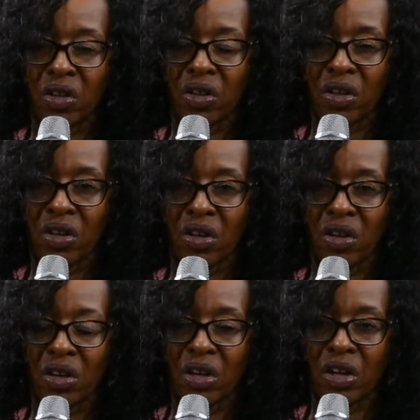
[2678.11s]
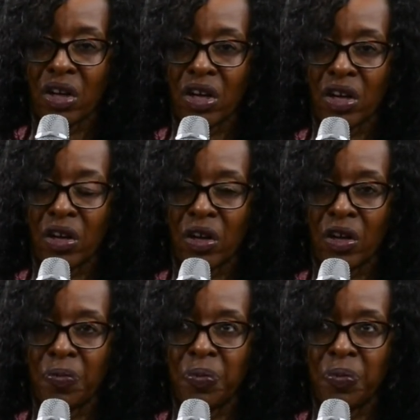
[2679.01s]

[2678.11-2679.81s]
No one is speaking in this clip.